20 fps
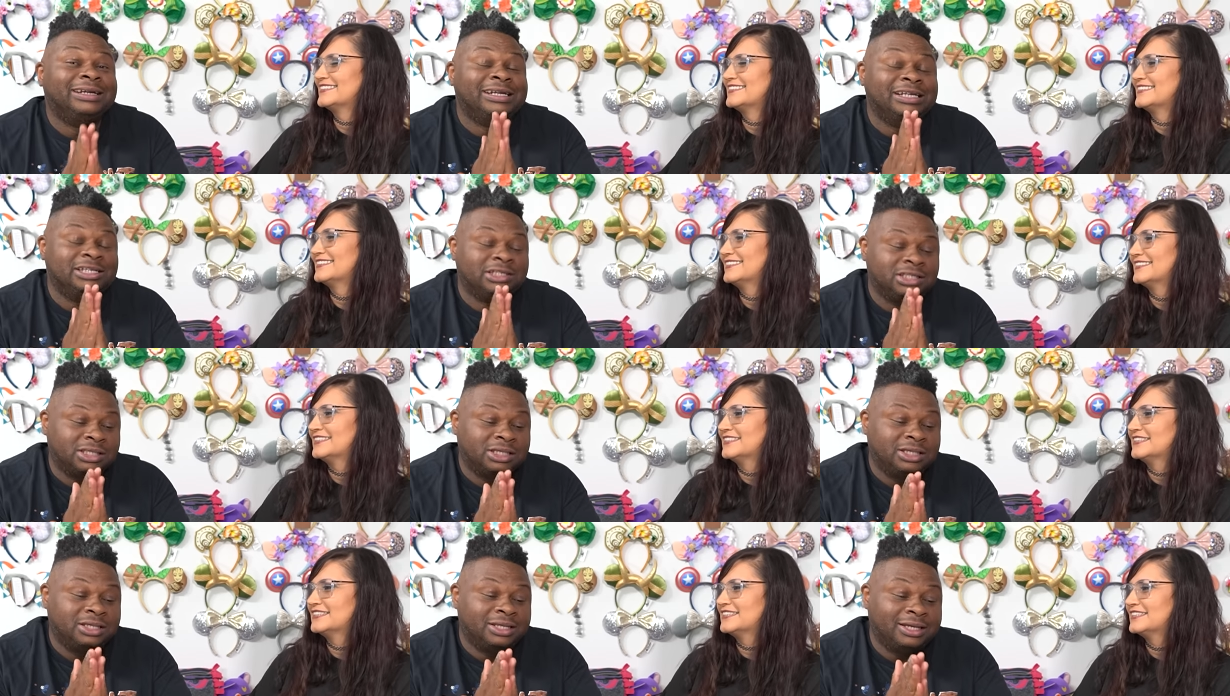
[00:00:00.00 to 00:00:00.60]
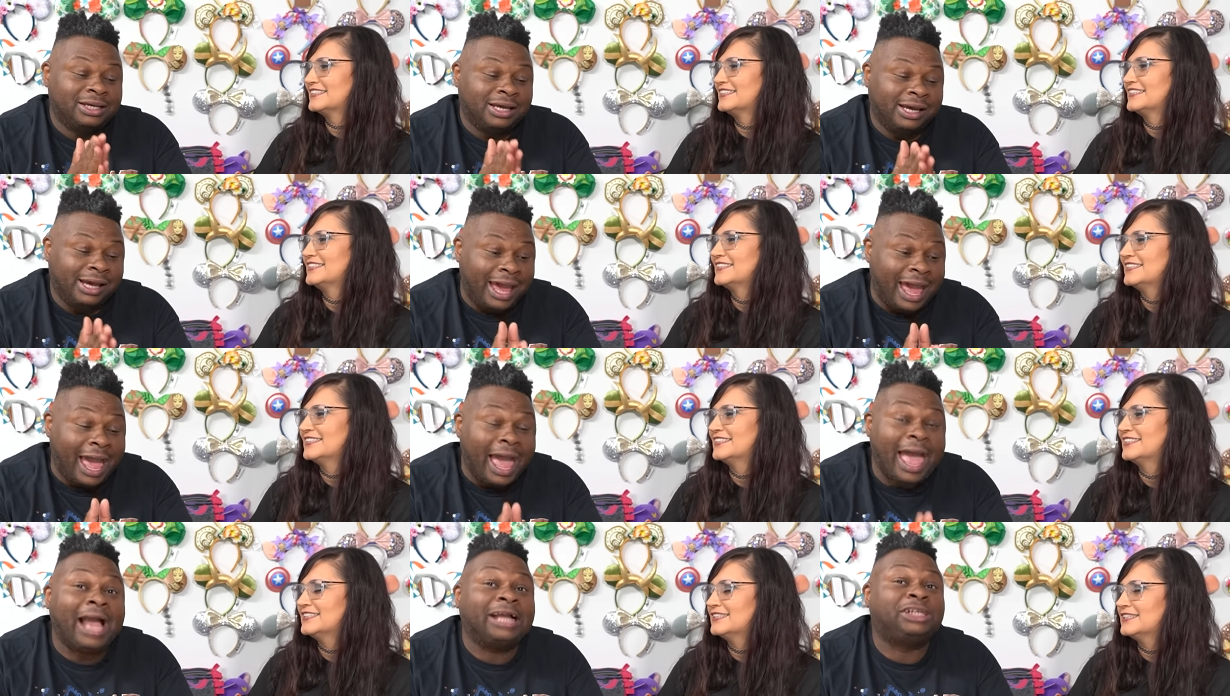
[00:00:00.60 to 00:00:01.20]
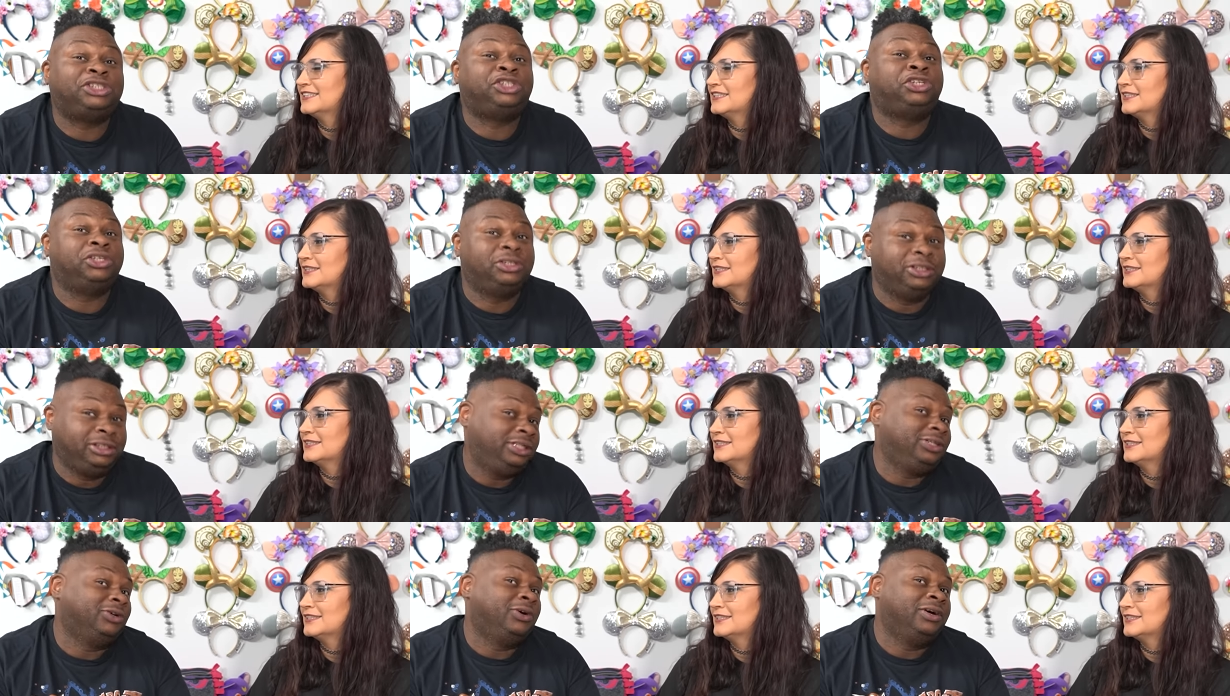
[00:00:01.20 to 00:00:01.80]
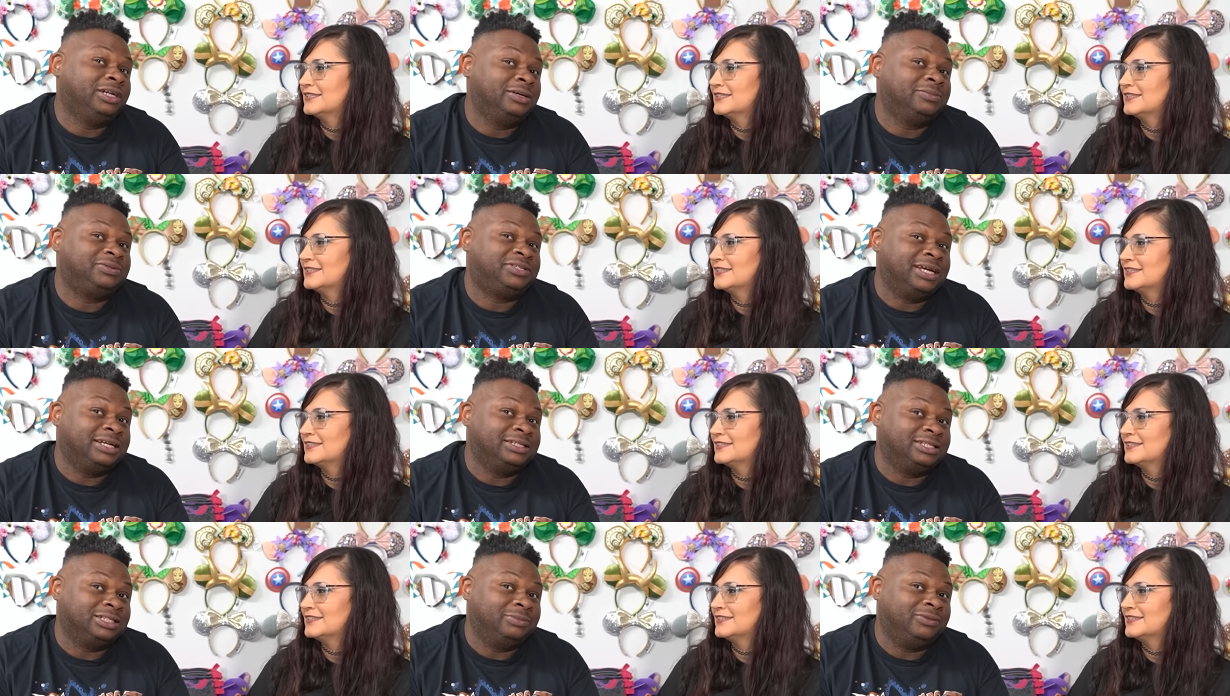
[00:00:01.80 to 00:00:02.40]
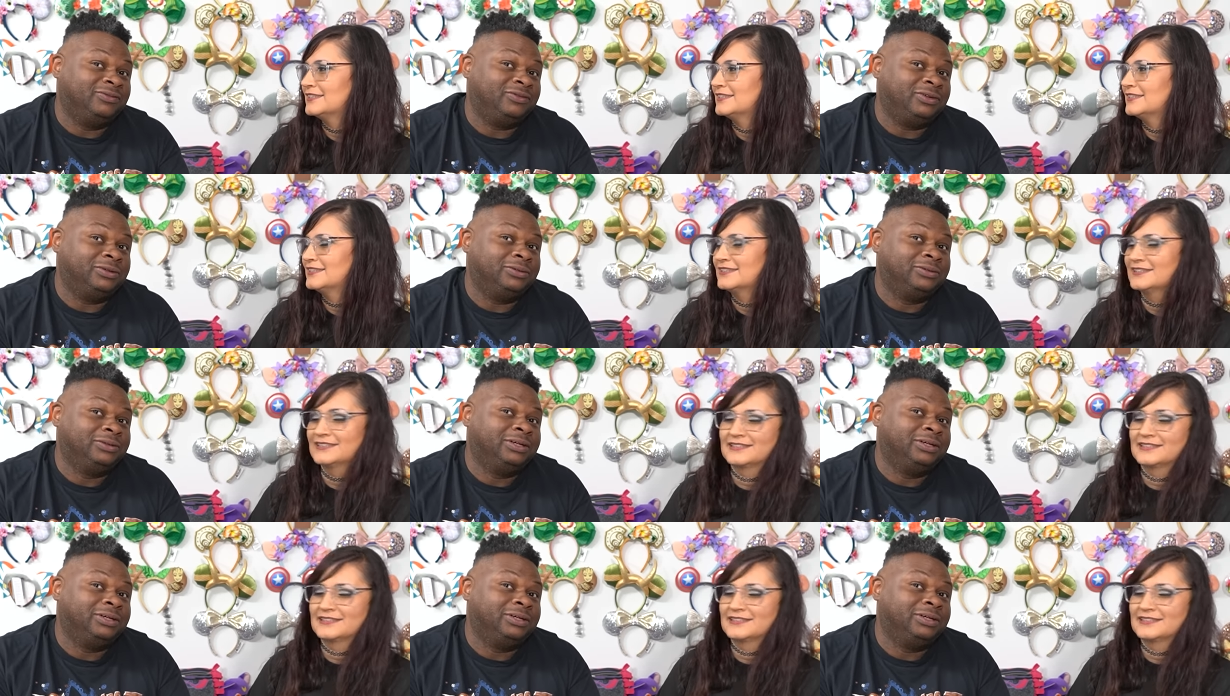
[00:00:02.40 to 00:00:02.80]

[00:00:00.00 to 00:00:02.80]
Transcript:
Speaker 1: is actually going to upset some of you.